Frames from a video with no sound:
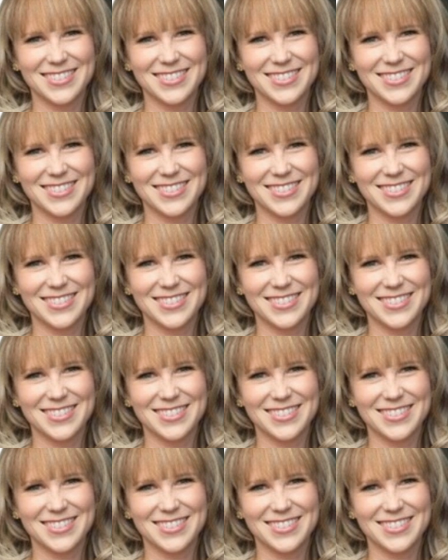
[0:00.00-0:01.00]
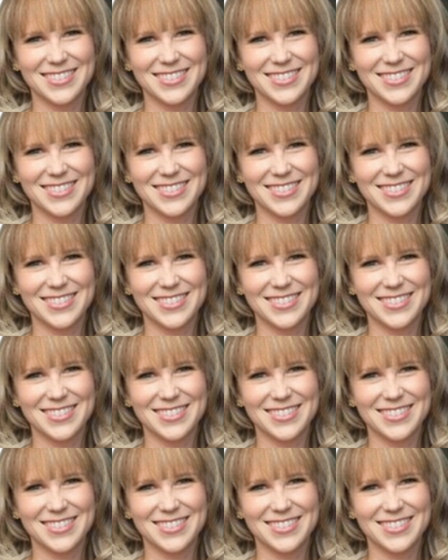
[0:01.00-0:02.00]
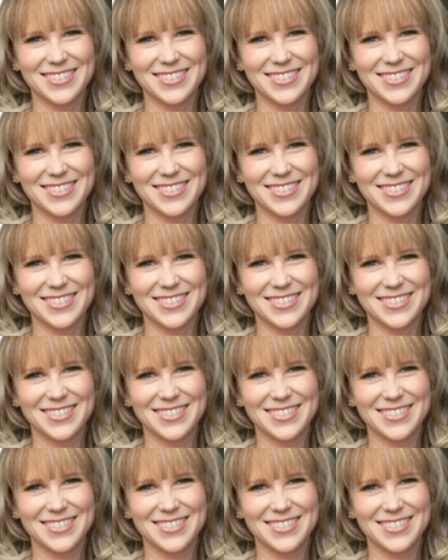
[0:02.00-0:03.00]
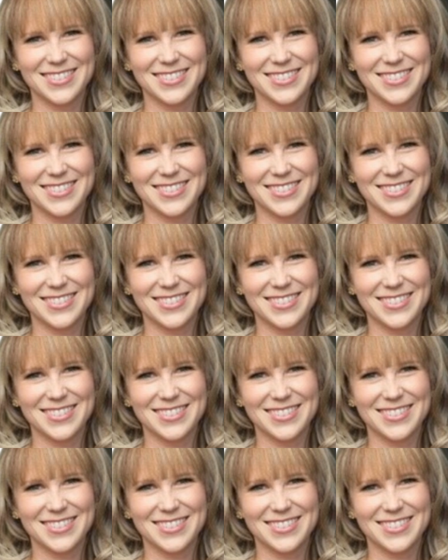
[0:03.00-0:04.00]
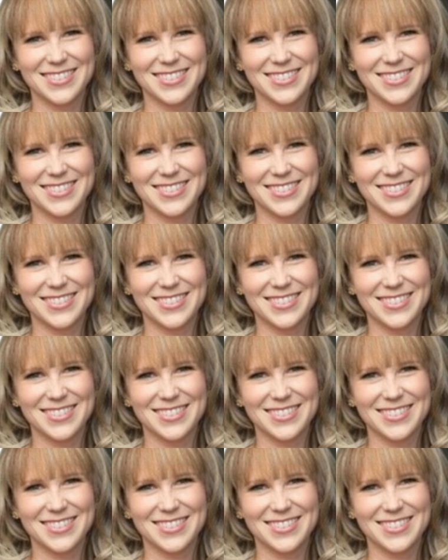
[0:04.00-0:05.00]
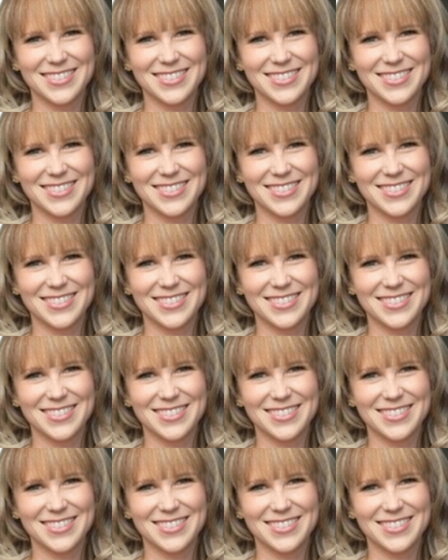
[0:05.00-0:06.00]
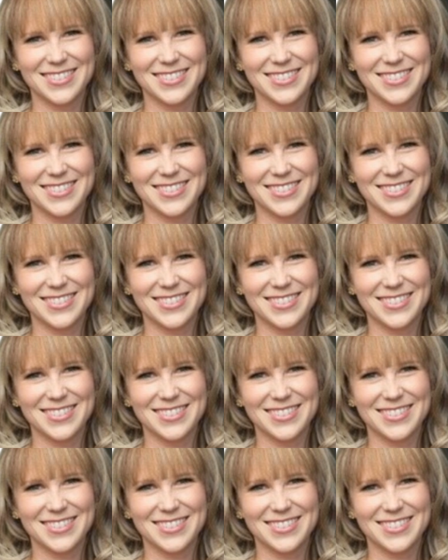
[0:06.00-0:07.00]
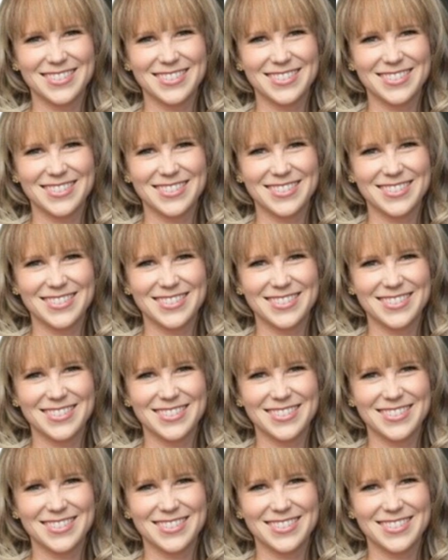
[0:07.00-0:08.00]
This is a still picture; no speech is visible.